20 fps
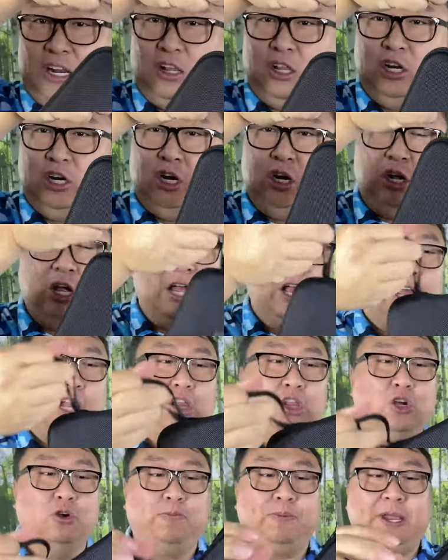little
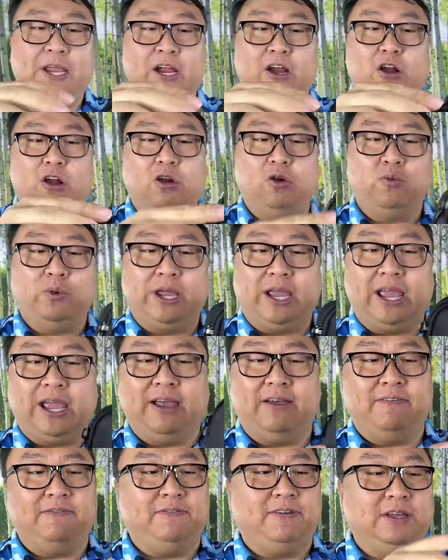loop here. We
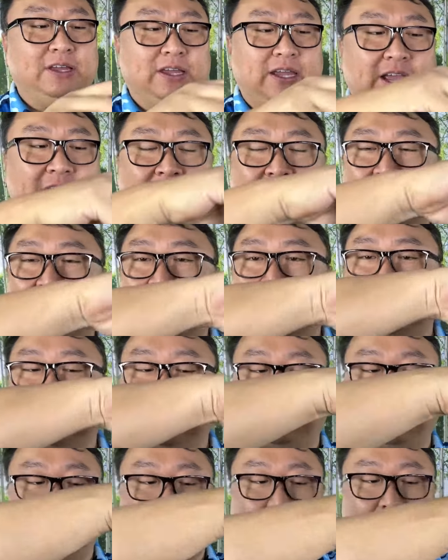have a
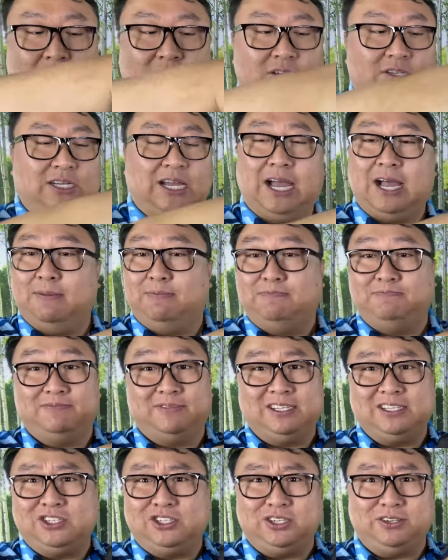zipper around the top. It's
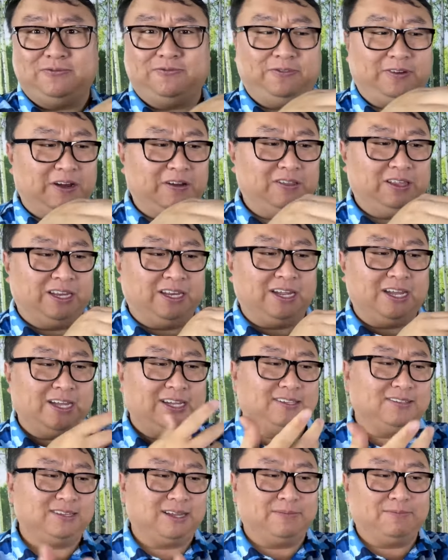actually fairly
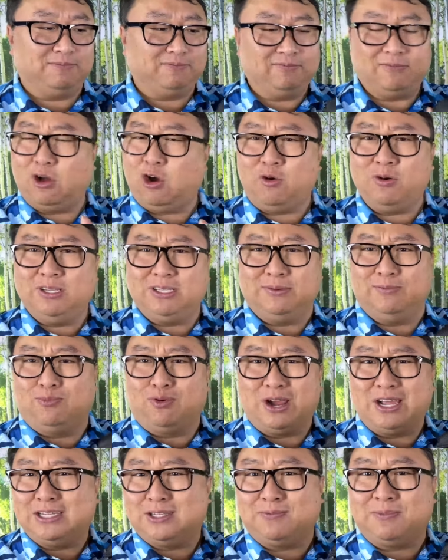nice. I'm always
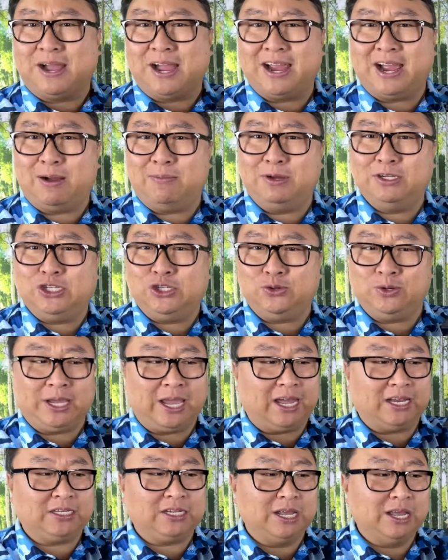impressed by how much you get